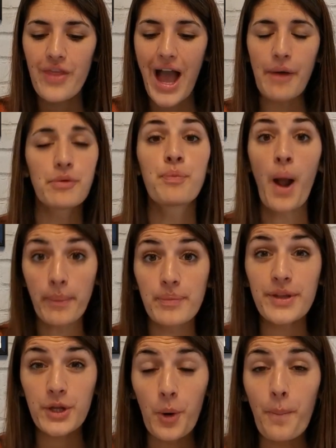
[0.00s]
I will
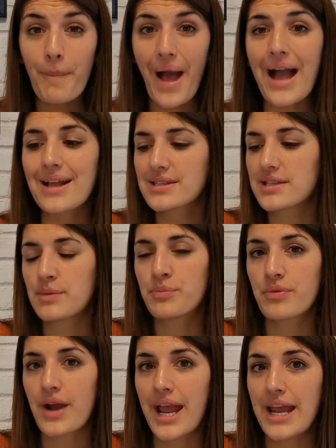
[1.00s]
probably come back to the
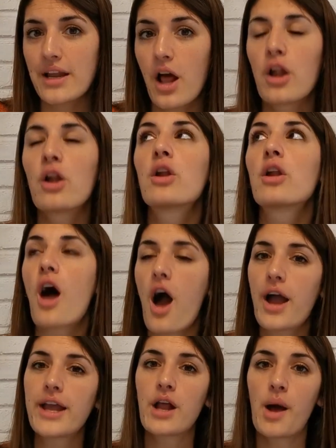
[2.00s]
brain a
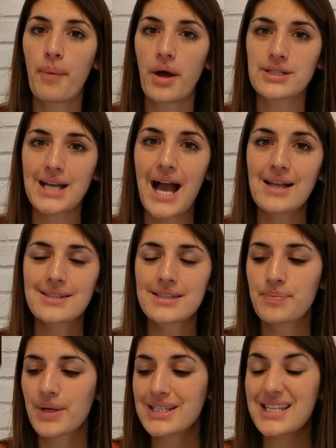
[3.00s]
lot in our
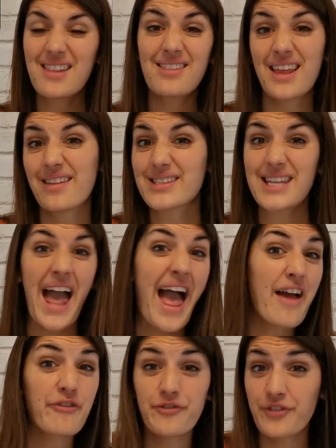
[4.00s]
podcast because it links to
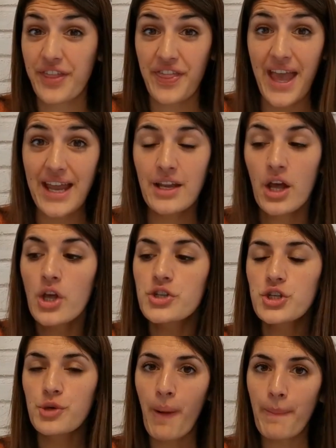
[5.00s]
everything.
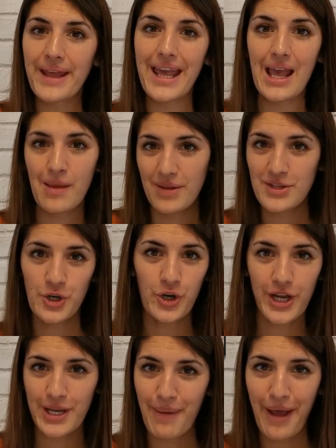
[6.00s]
So you'll probably hear me
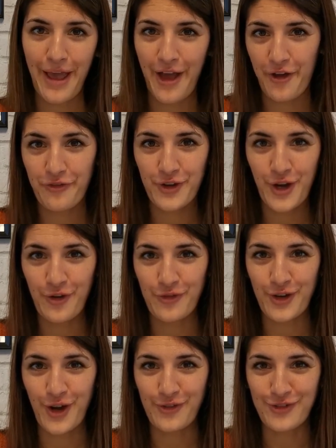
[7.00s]
talking about it over and over
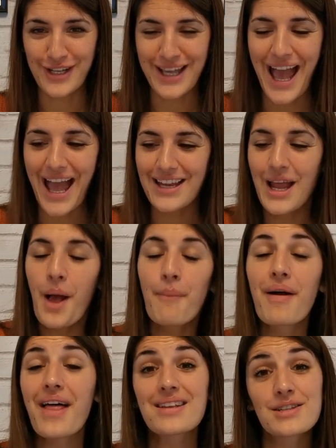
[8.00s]
and over again.
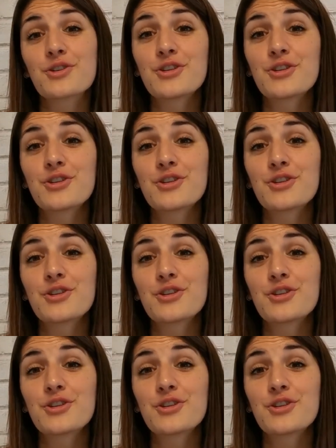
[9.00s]
But that's a